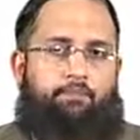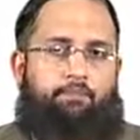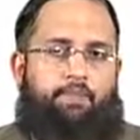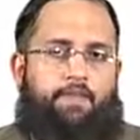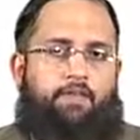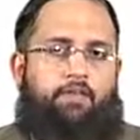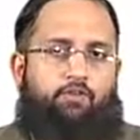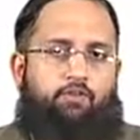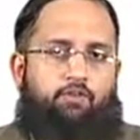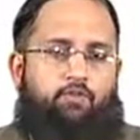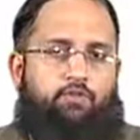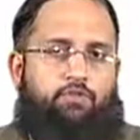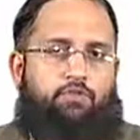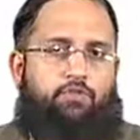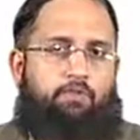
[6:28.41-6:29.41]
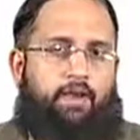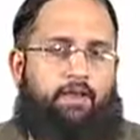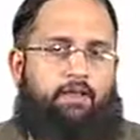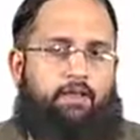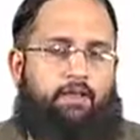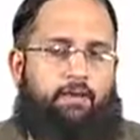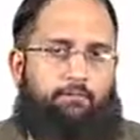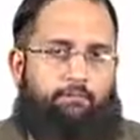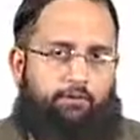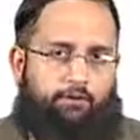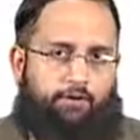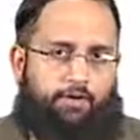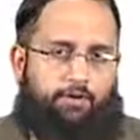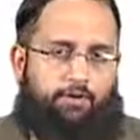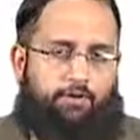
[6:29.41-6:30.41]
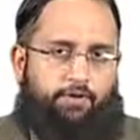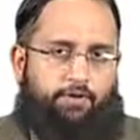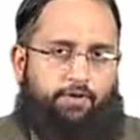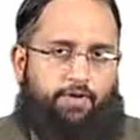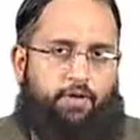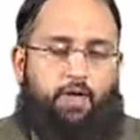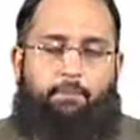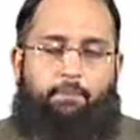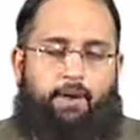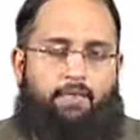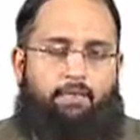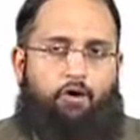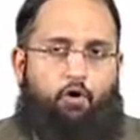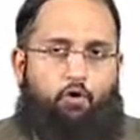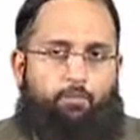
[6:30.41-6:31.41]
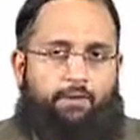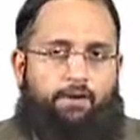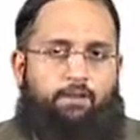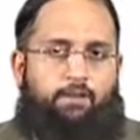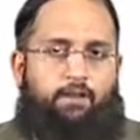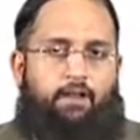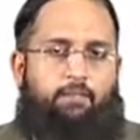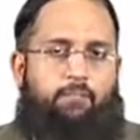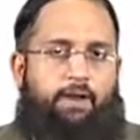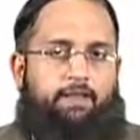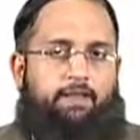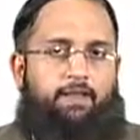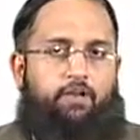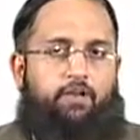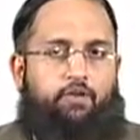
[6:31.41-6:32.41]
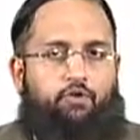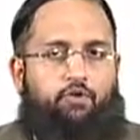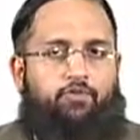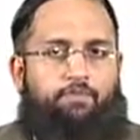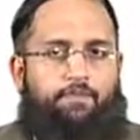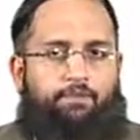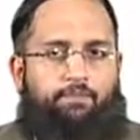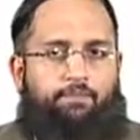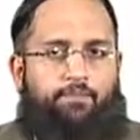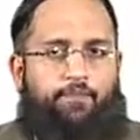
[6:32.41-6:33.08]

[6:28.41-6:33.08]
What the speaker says: being used by the computer, by the operator or by the user.